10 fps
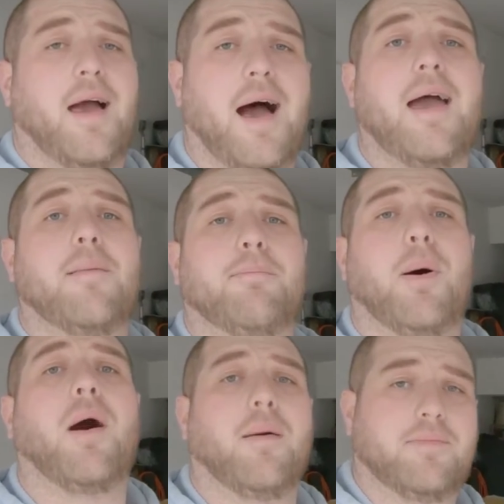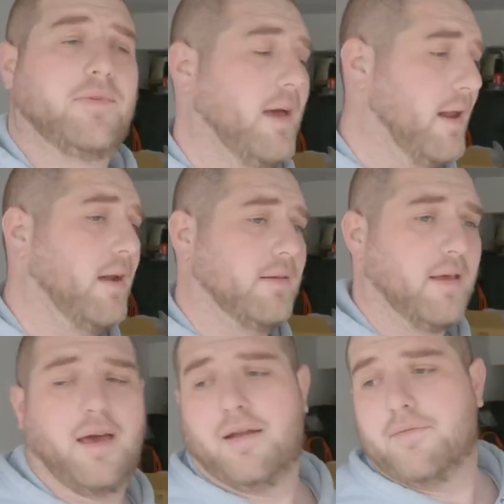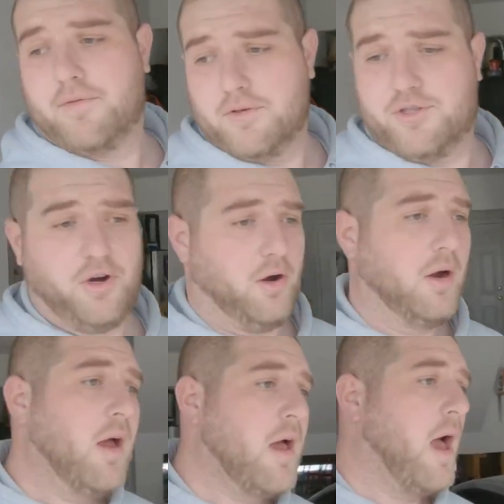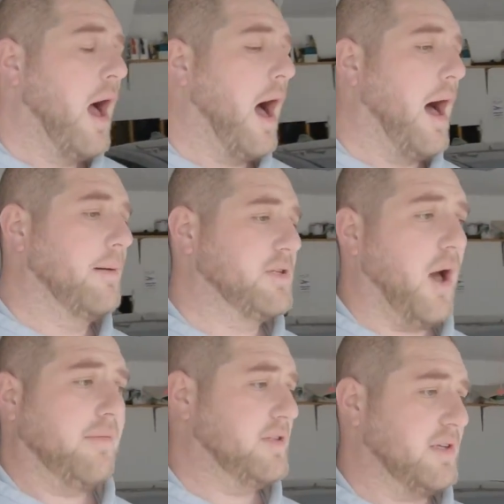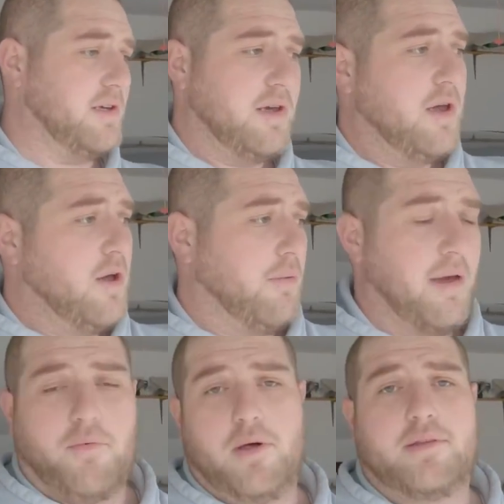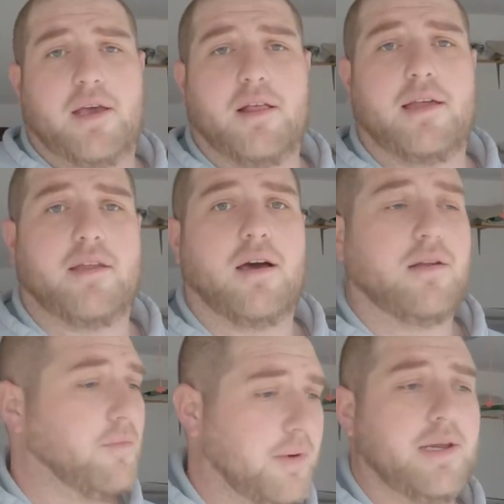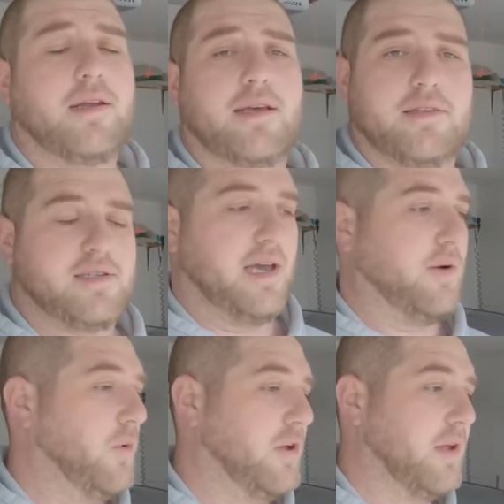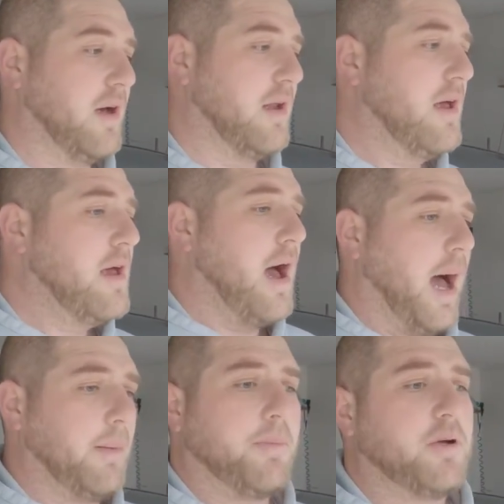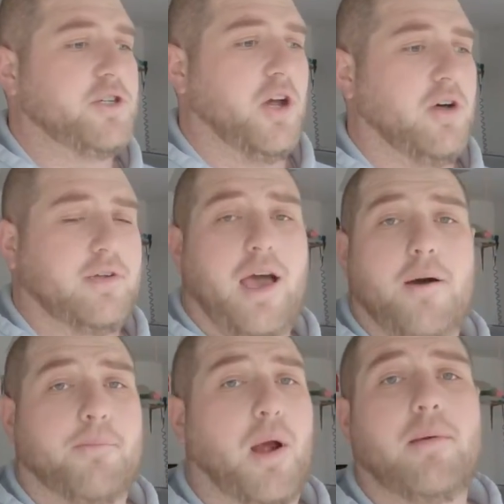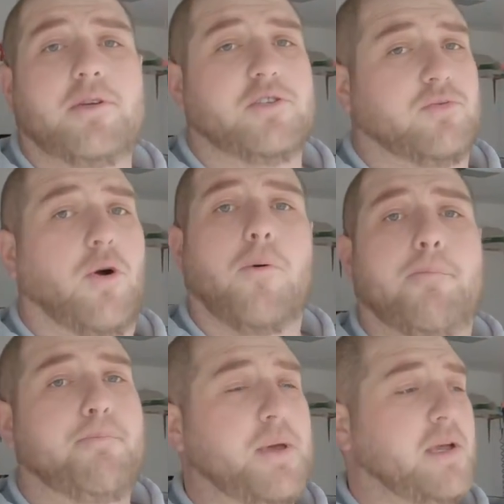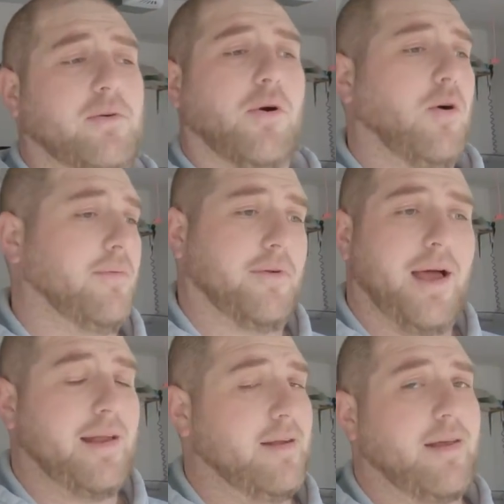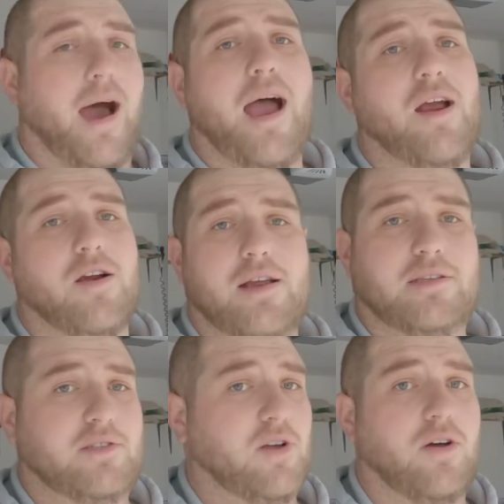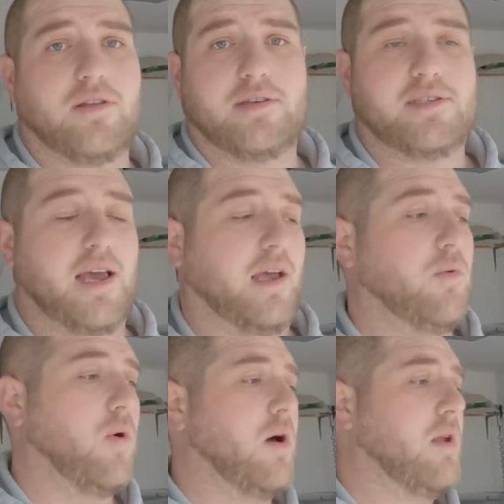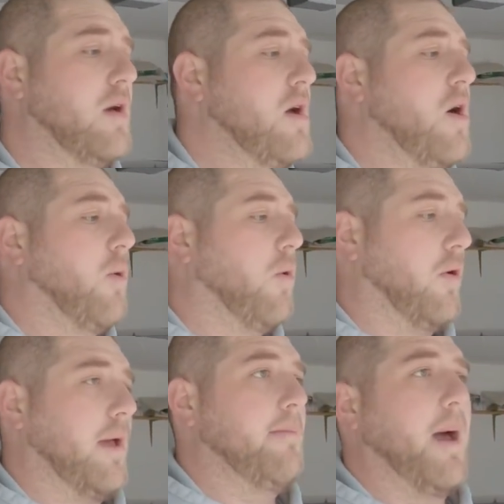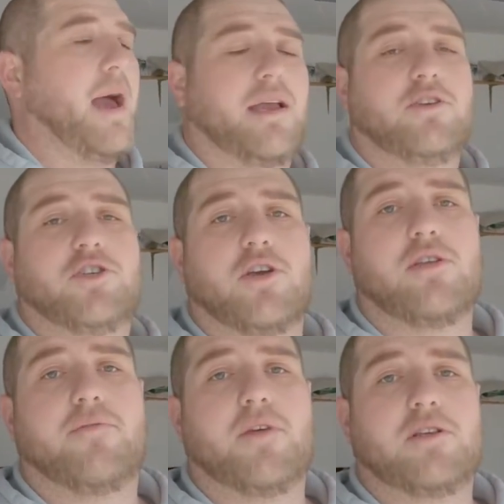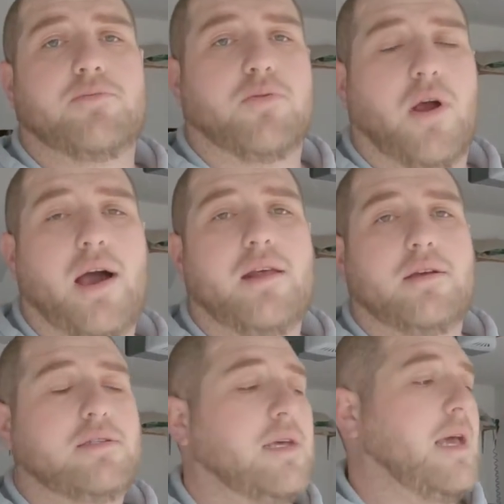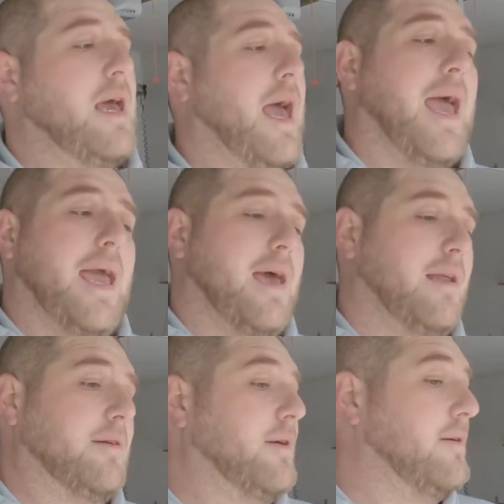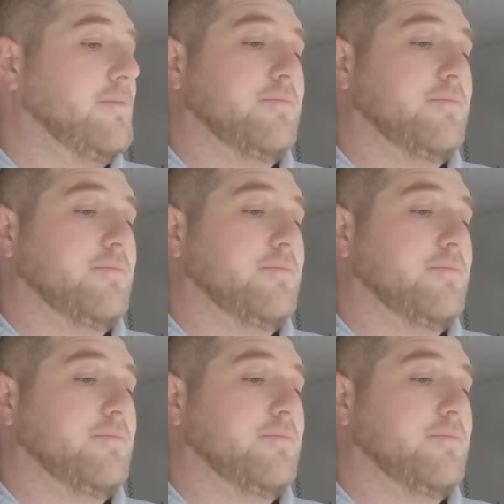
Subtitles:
I am pumped. 10 out of 10 for sure. So obviously we have one taillight done. We need to get the second one done. I'm gonna put y'all down, probably just roll B-roll for that entire install of the second one. We'll get back and show you the finished product, and